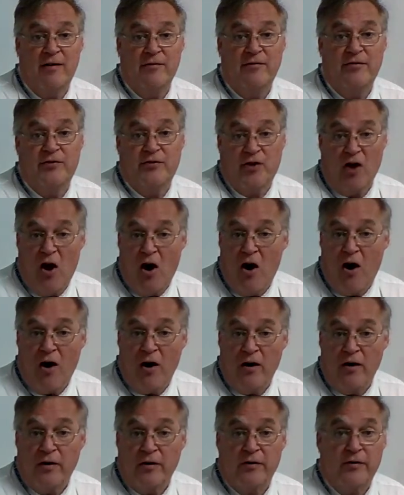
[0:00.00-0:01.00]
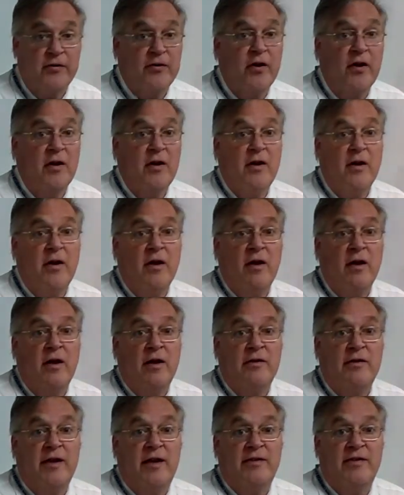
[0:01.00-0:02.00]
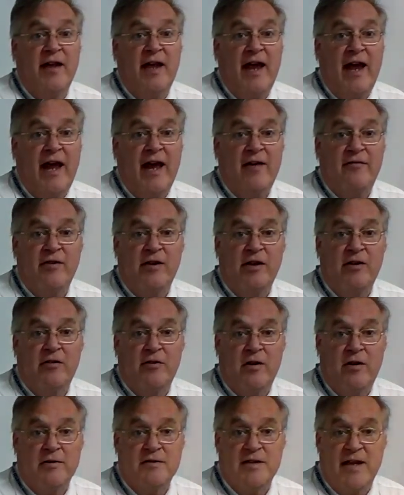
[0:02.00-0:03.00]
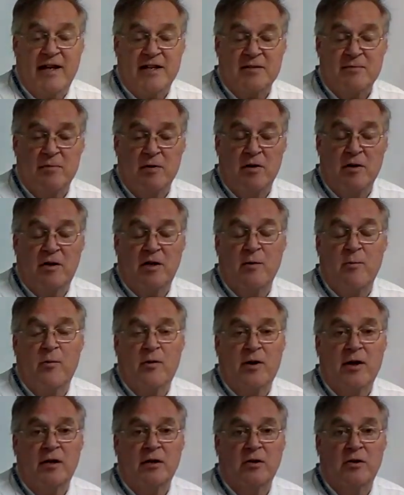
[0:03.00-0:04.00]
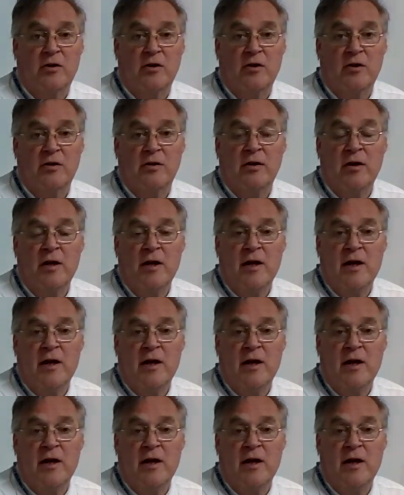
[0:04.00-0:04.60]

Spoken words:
stars that they have here in our textbook, and we're going to learn